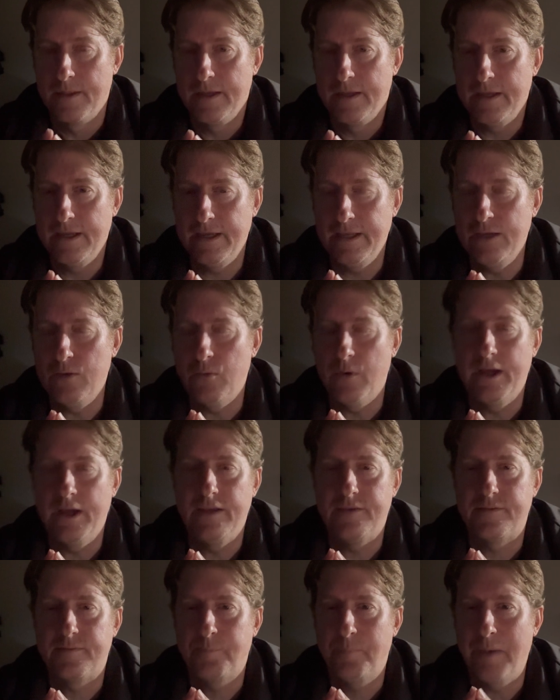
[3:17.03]

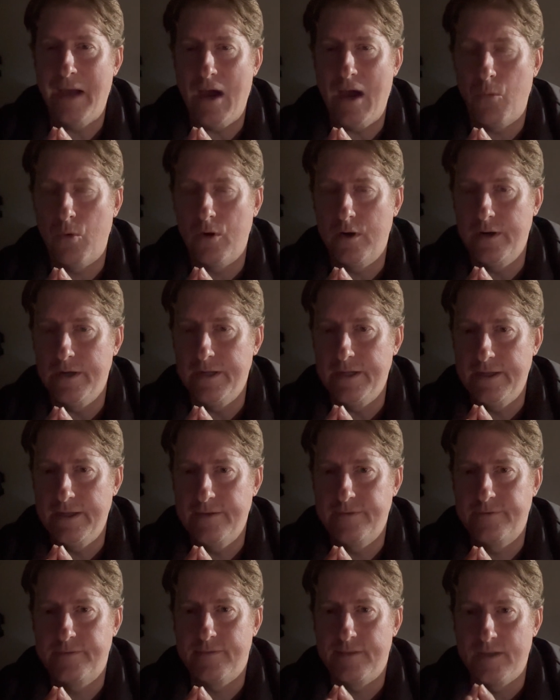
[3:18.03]
Anyways, power
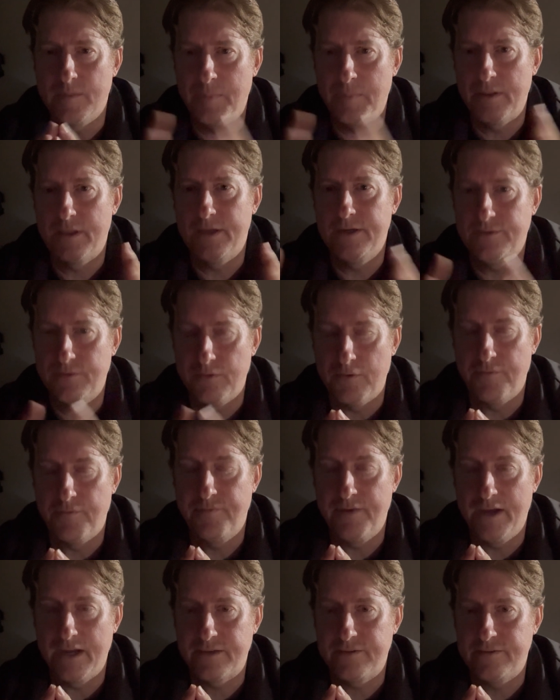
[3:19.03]
is the ability to
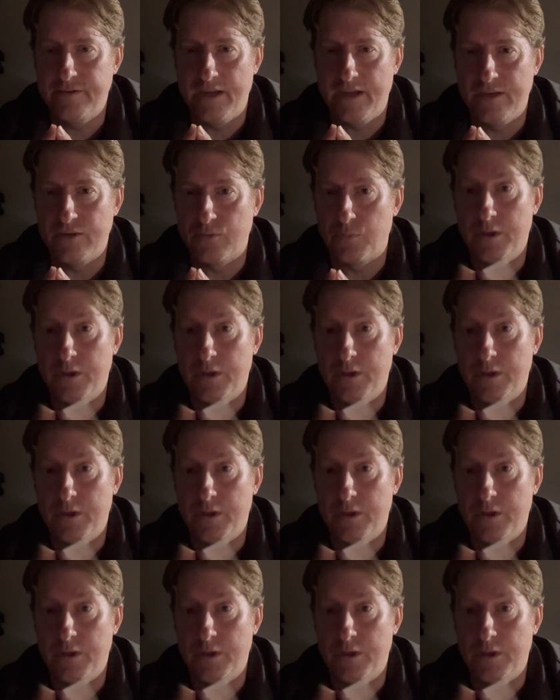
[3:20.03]
affect change.